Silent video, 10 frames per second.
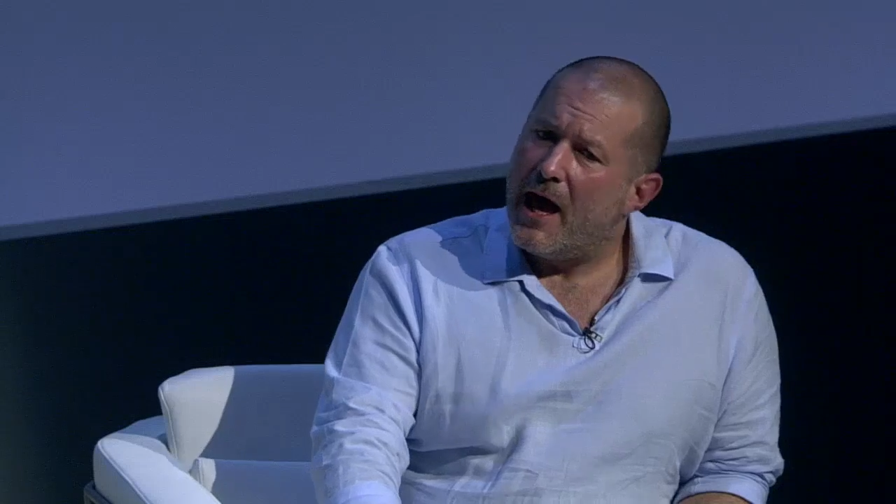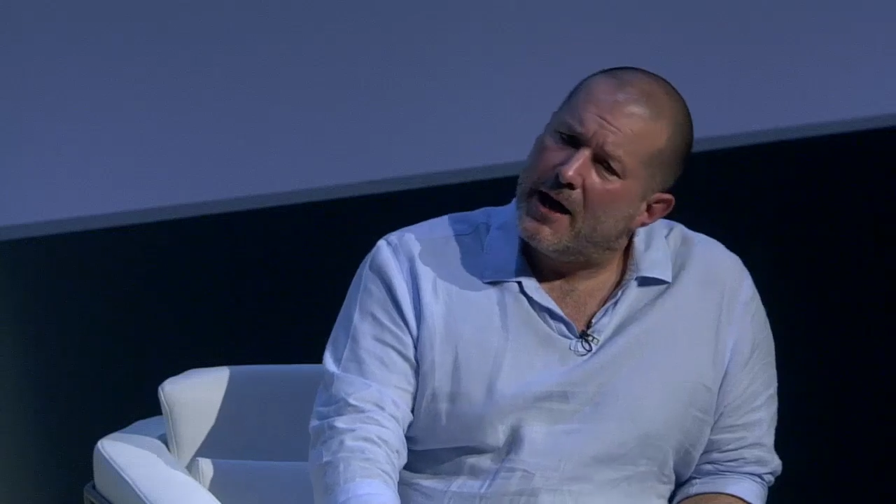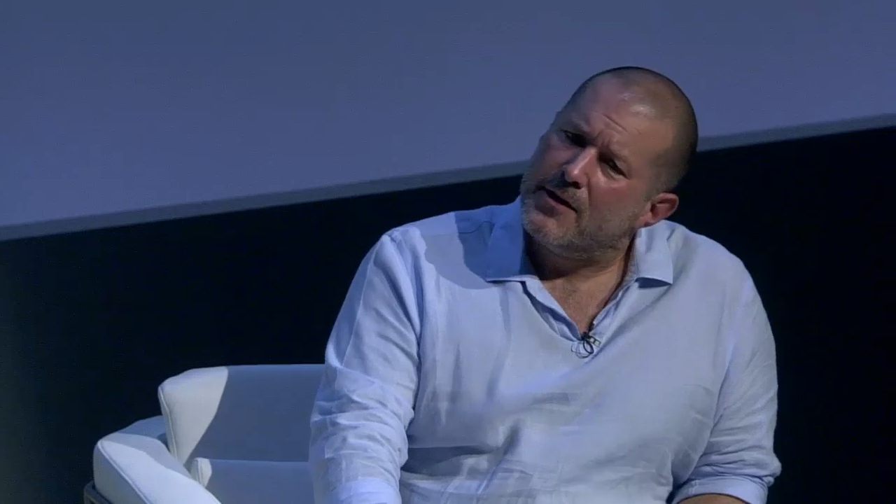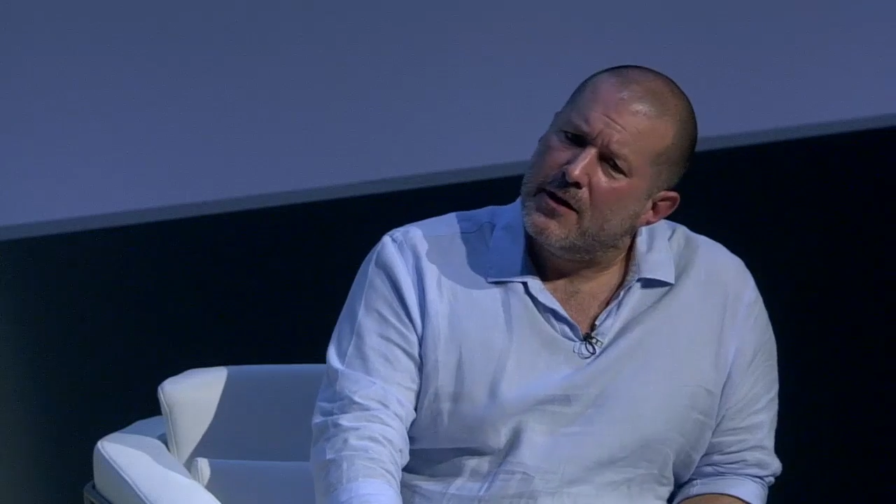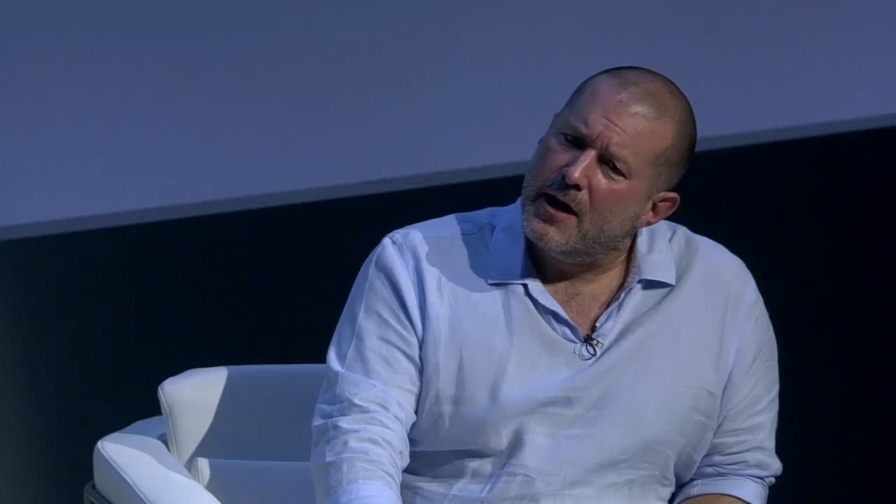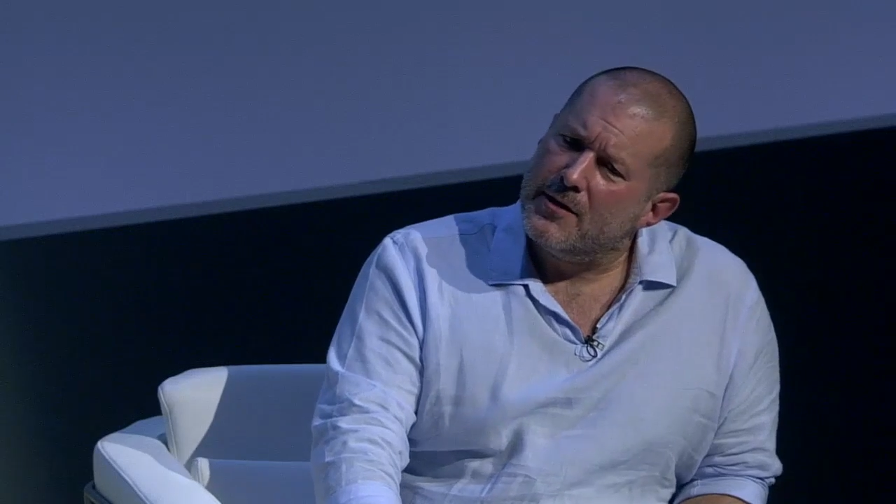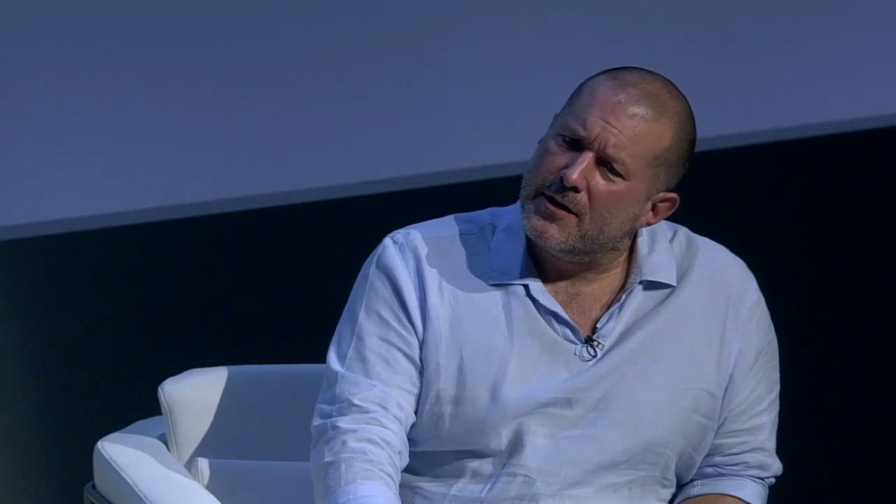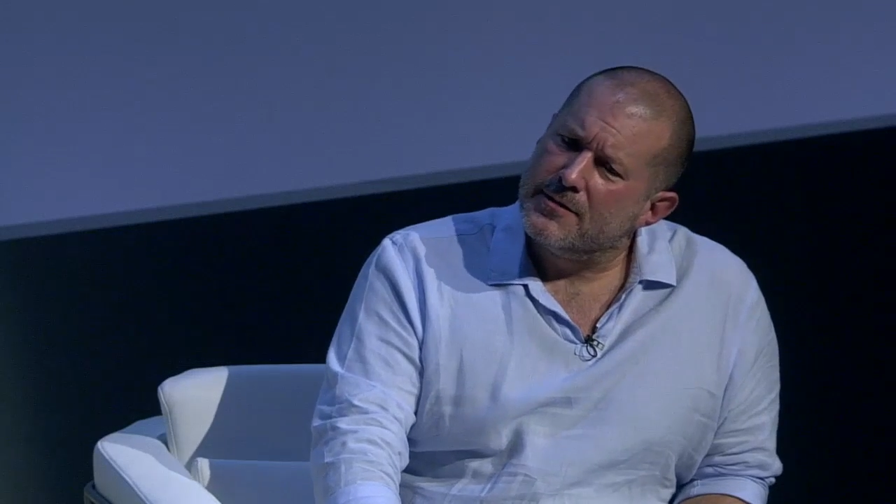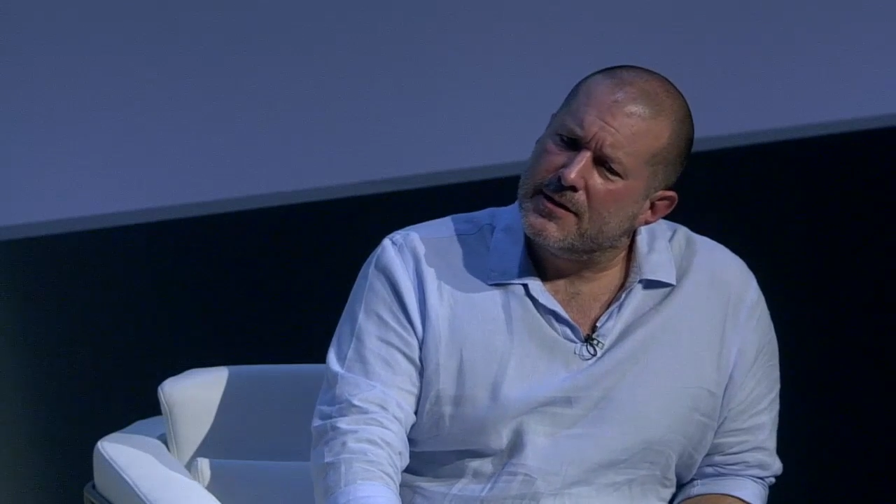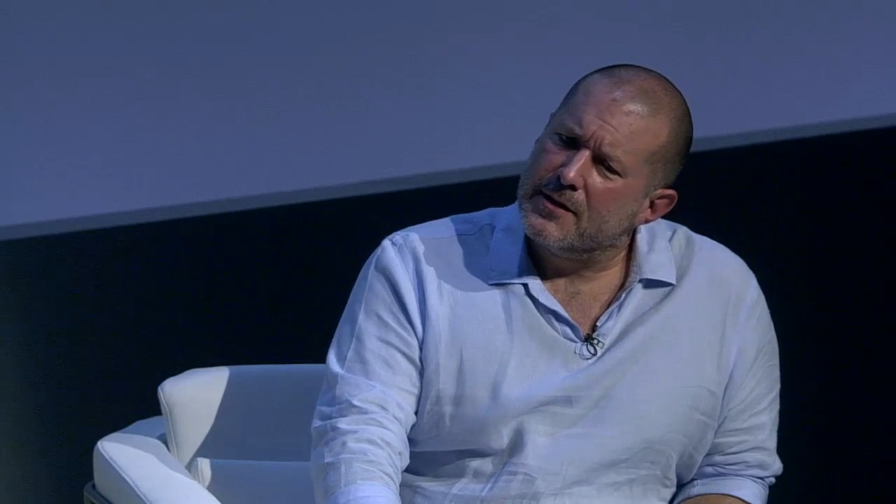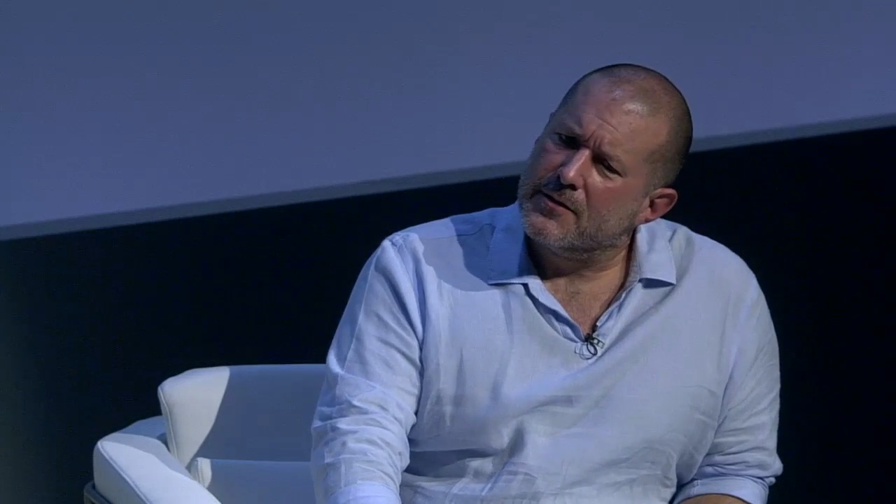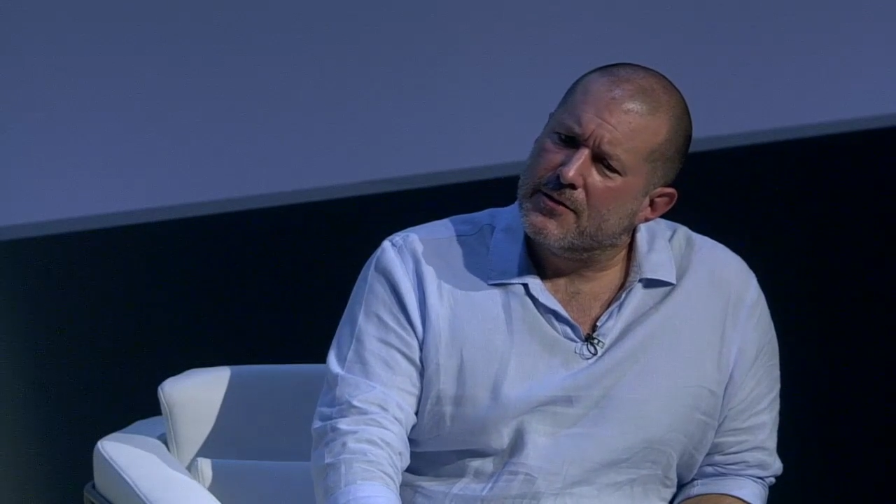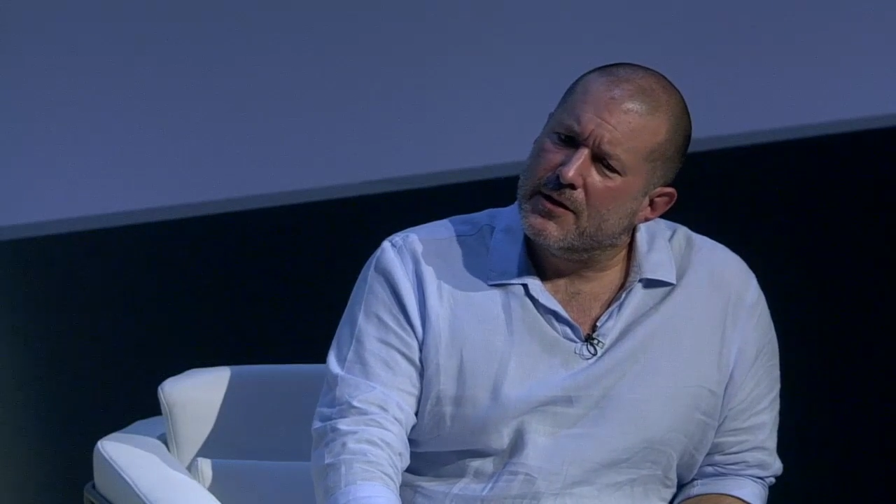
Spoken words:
And I think